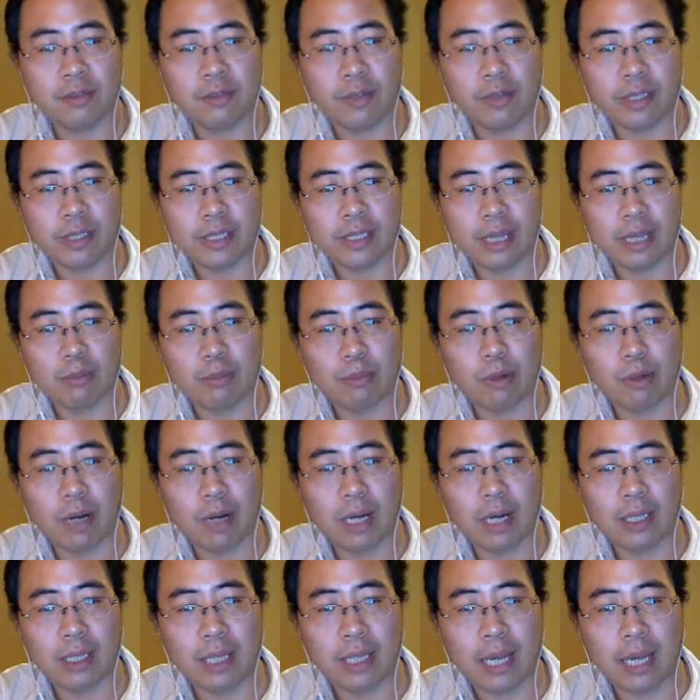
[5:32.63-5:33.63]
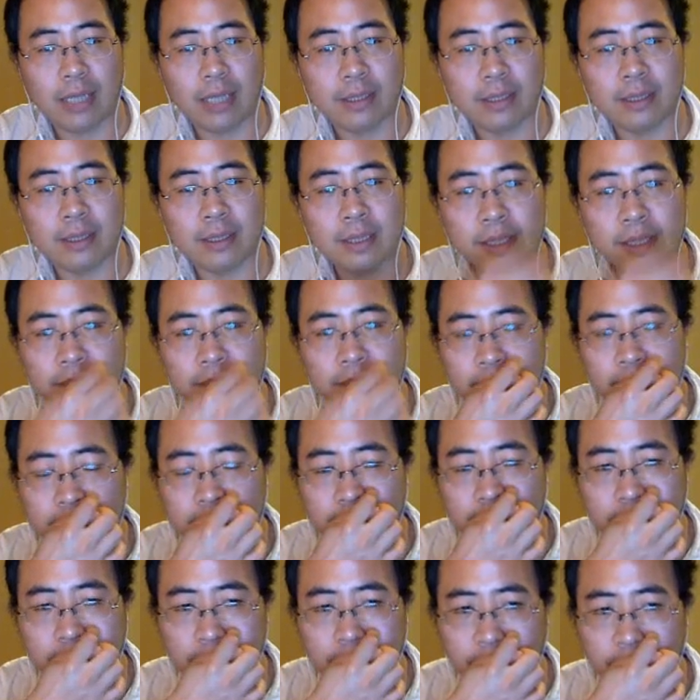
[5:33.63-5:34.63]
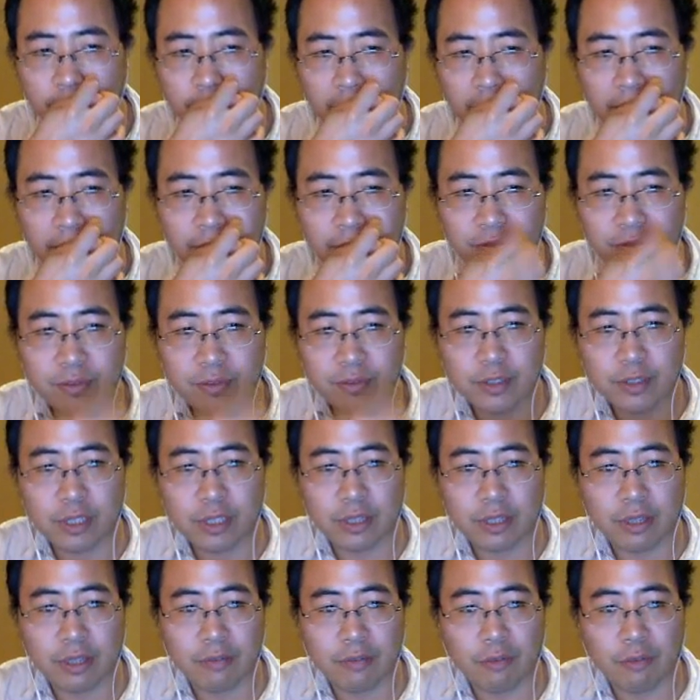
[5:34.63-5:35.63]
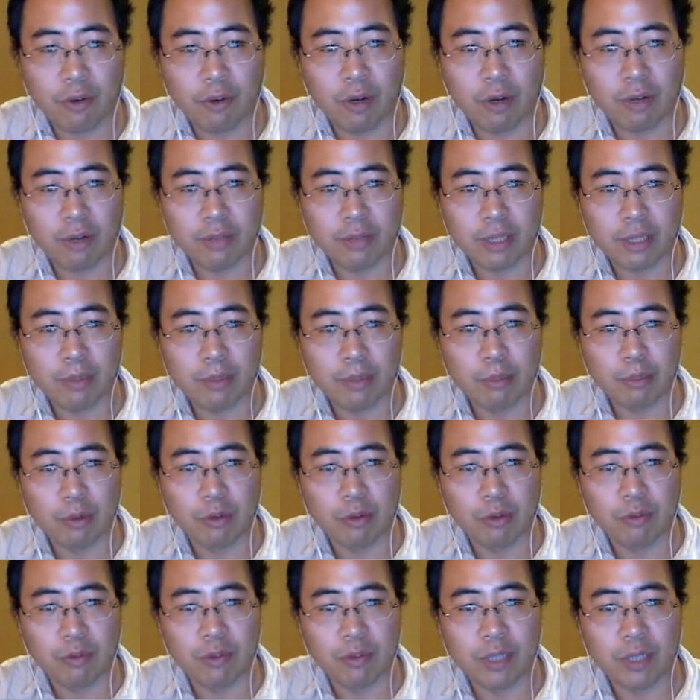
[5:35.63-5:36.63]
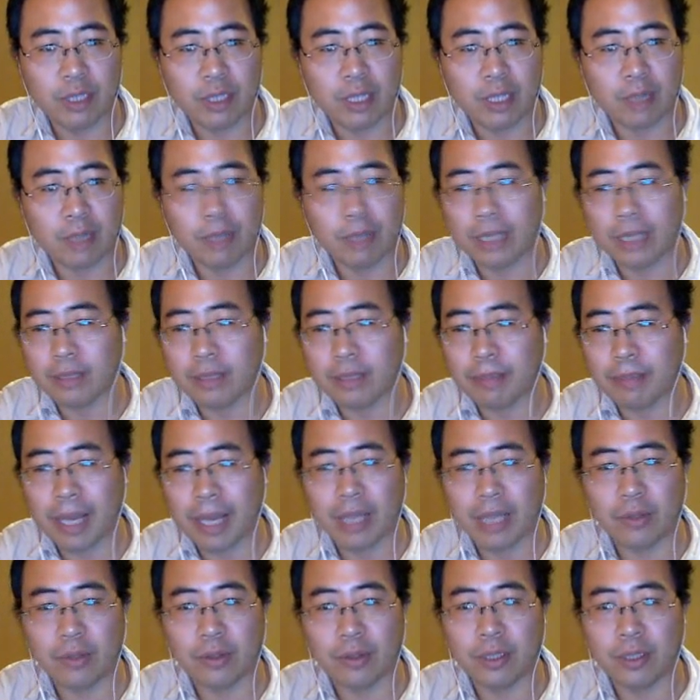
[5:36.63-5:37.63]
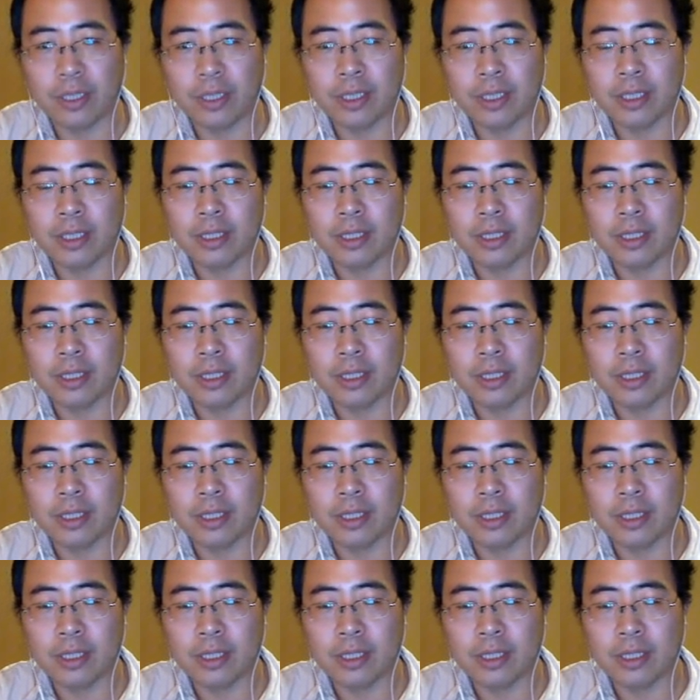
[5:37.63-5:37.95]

For example, on line 34 of the move command panel,